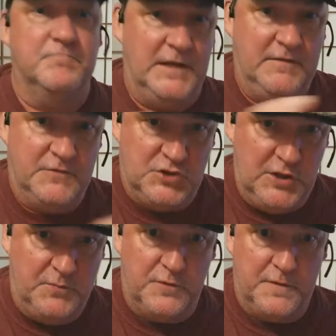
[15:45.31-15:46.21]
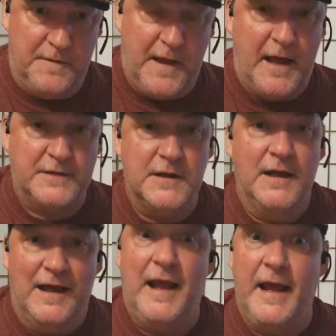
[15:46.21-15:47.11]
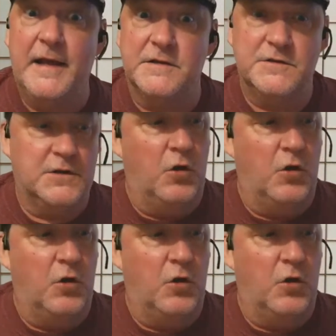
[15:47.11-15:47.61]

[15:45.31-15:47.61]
even cheaper than that, and